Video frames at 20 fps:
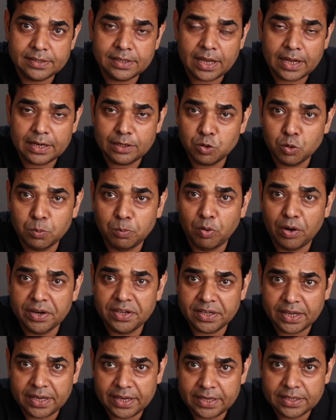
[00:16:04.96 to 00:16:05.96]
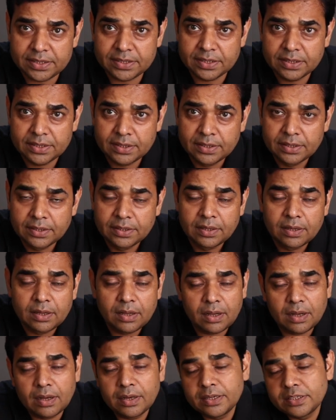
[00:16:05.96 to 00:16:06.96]
and 2.8.
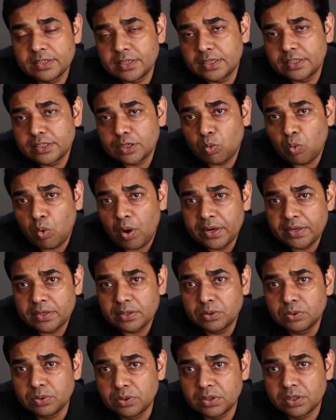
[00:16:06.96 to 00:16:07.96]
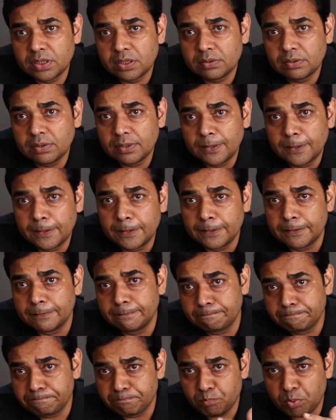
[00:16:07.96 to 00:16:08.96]
It's a quite good
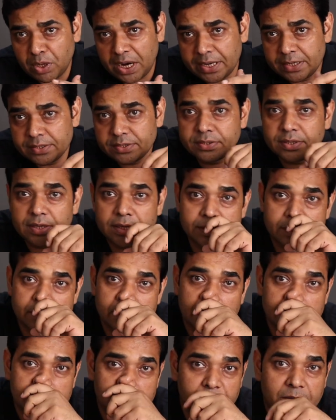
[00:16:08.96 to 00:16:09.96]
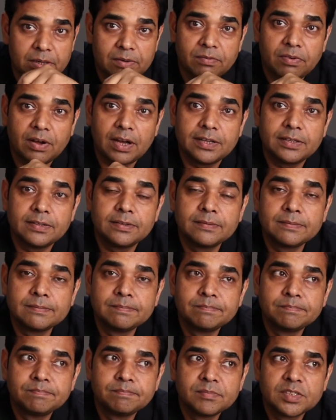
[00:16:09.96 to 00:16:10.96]
price range that you can find.
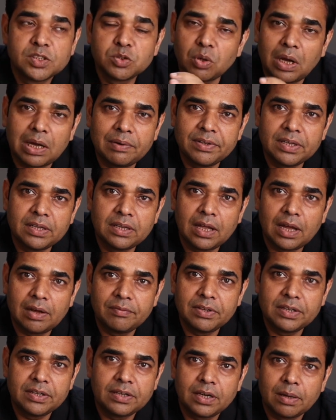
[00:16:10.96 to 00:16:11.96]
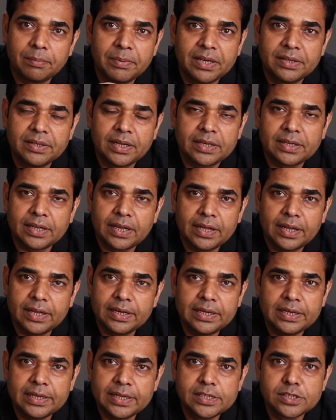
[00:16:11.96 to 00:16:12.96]
So I will recommend that
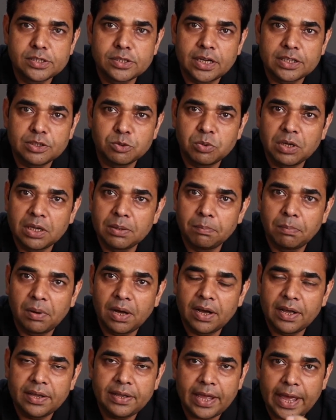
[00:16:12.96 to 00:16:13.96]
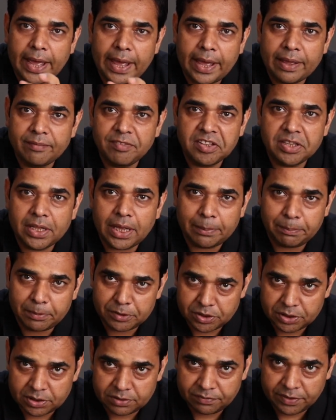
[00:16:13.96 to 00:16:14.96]
any lens that you can buy having
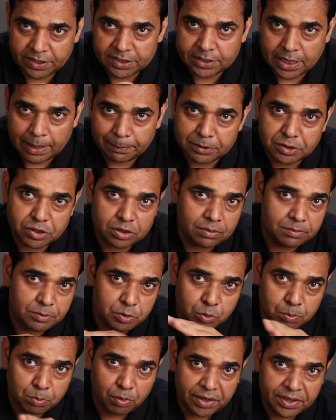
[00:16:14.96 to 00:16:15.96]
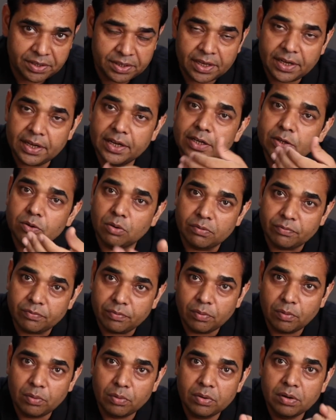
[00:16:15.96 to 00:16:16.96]
the fixed aperture of 2.8 or
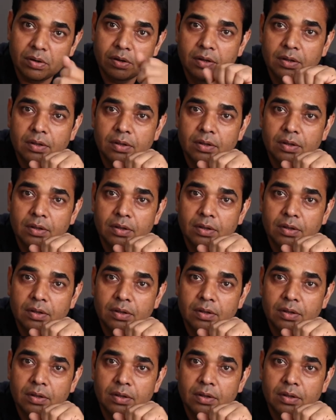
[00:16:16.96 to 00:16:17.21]
4,